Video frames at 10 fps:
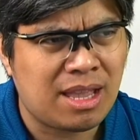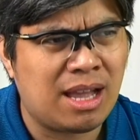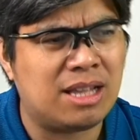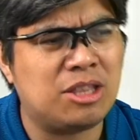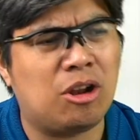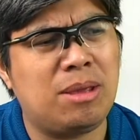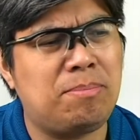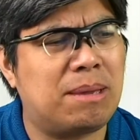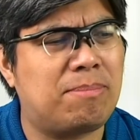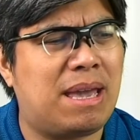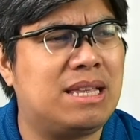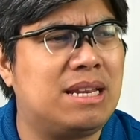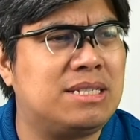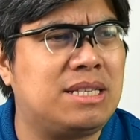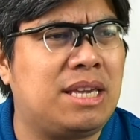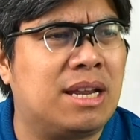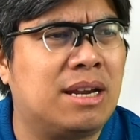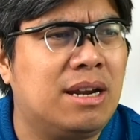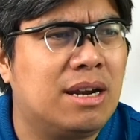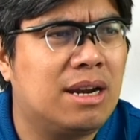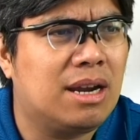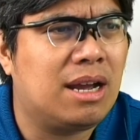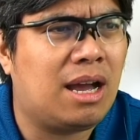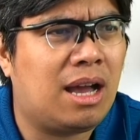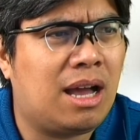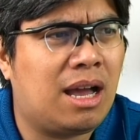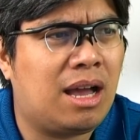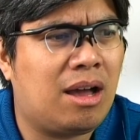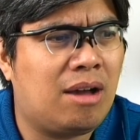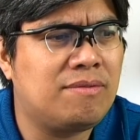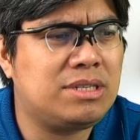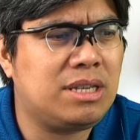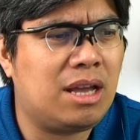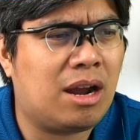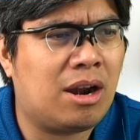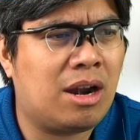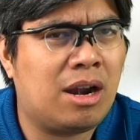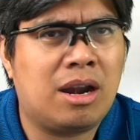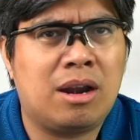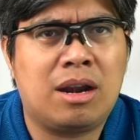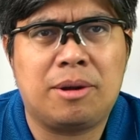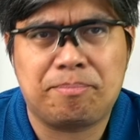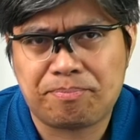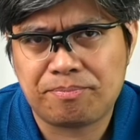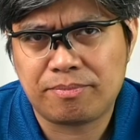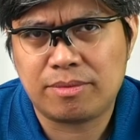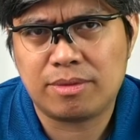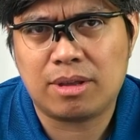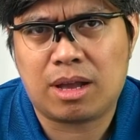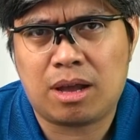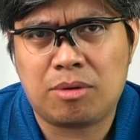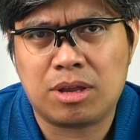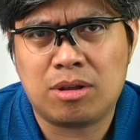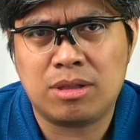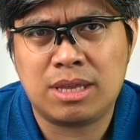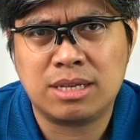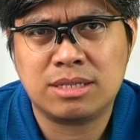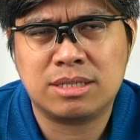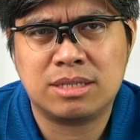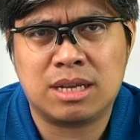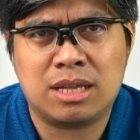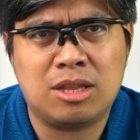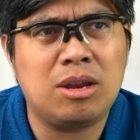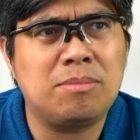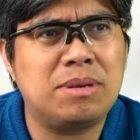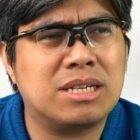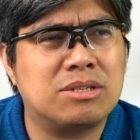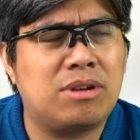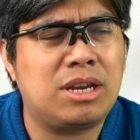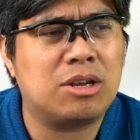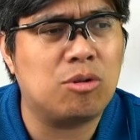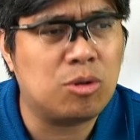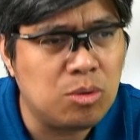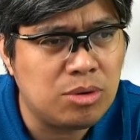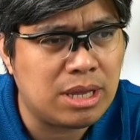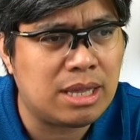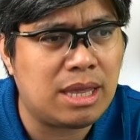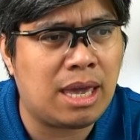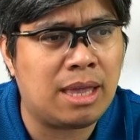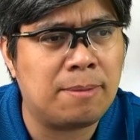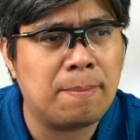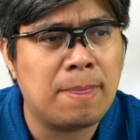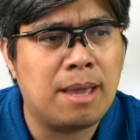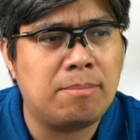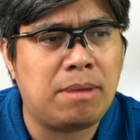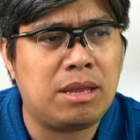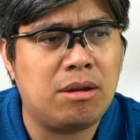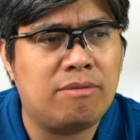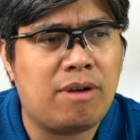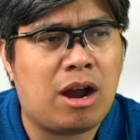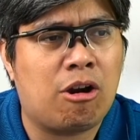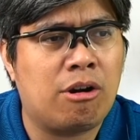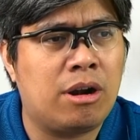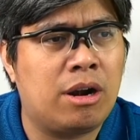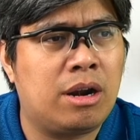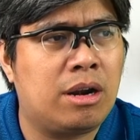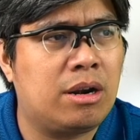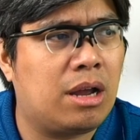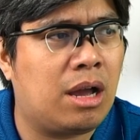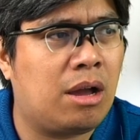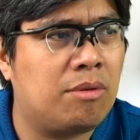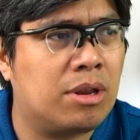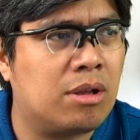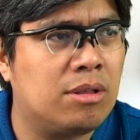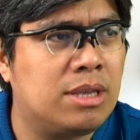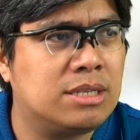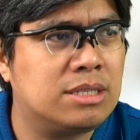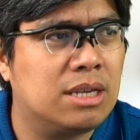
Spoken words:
the Olympic medalist here. Obviously, our what do you call this? The Olympics has already concluded, and many of our what do you call this?